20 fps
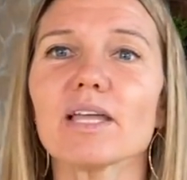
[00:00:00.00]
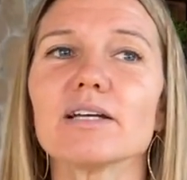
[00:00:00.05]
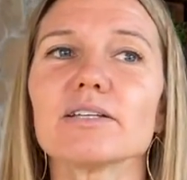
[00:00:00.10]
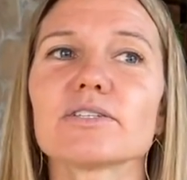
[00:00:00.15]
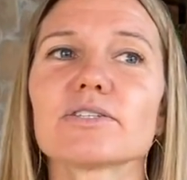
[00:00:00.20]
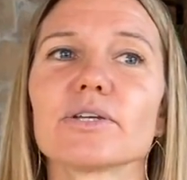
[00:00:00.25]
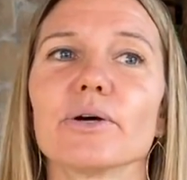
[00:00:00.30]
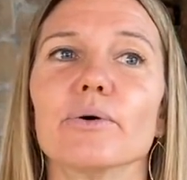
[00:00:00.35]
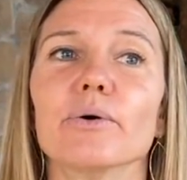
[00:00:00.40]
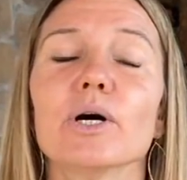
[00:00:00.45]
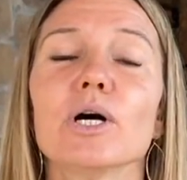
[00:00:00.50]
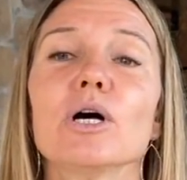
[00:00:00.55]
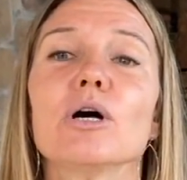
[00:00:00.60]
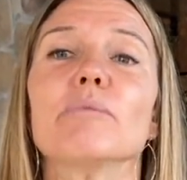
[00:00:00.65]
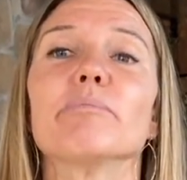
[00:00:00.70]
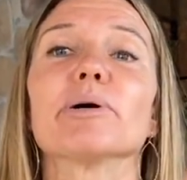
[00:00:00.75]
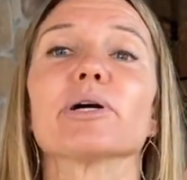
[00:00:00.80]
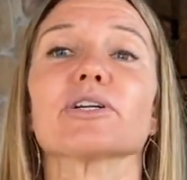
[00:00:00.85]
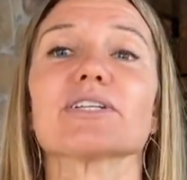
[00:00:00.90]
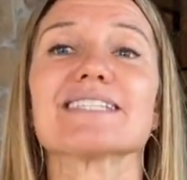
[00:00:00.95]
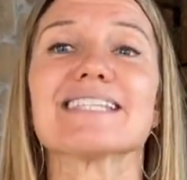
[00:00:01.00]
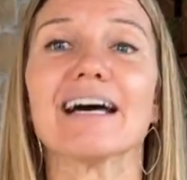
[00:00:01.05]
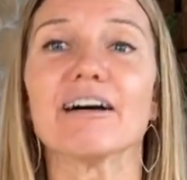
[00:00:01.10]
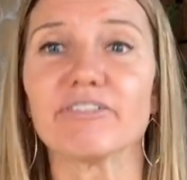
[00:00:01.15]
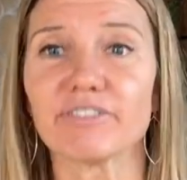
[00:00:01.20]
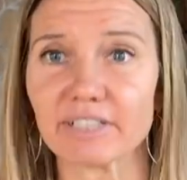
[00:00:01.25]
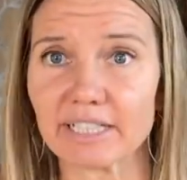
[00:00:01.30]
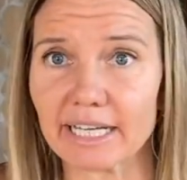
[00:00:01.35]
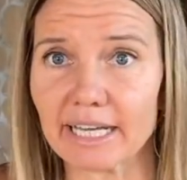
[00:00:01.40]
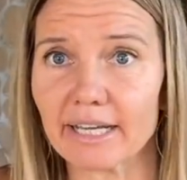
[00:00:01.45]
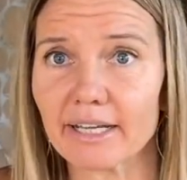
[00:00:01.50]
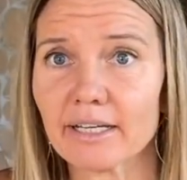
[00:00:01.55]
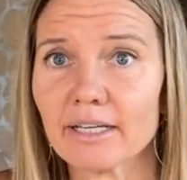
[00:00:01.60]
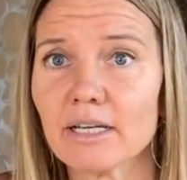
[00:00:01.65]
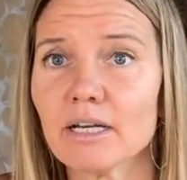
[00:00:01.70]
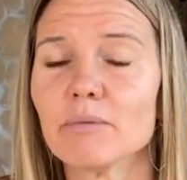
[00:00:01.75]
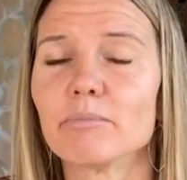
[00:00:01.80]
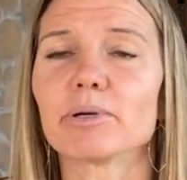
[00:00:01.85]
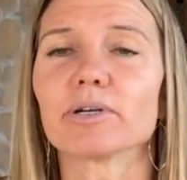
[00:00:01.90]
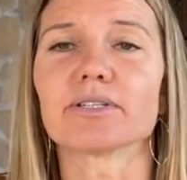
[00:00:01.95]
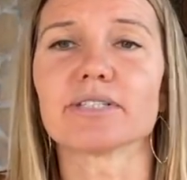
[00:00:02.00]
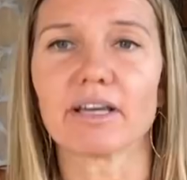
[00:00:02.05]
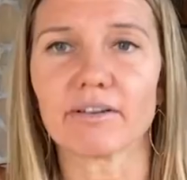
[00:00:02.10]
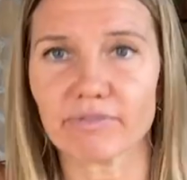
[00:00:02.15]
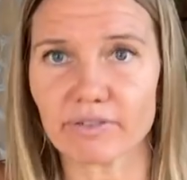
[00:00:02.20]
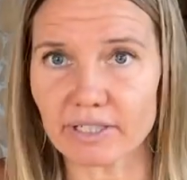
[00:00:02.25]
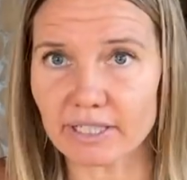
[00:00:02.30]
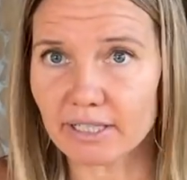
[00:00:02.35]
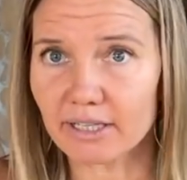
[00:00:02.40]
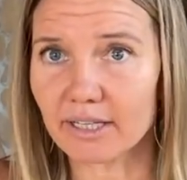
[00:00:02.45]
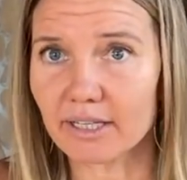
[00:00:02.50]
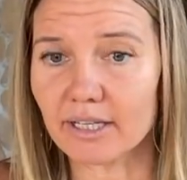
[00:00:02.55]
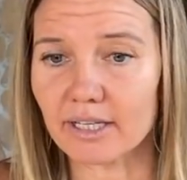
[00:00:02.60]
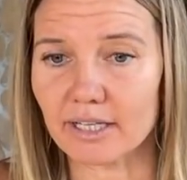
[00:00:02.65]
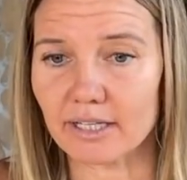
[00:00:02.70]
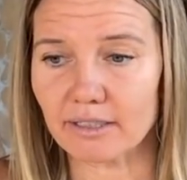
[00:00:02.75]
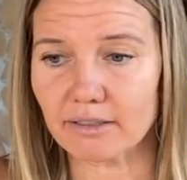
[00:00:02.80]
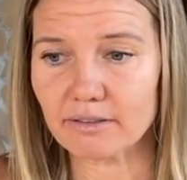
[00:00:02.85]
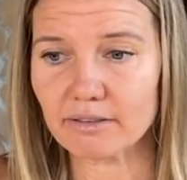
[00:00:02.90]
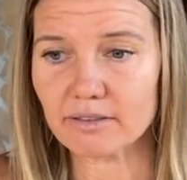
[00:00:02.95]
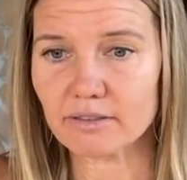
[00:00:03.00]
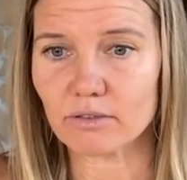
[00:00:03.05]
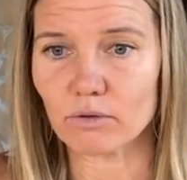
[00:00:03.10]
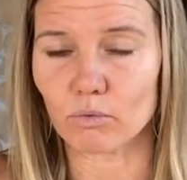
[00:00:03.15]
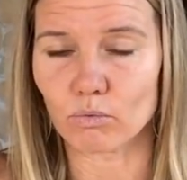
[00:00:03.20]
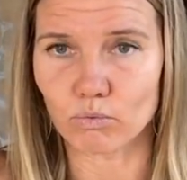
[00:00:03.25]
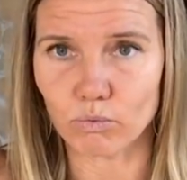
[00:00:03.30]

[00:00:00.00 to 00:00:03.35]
So Persephone is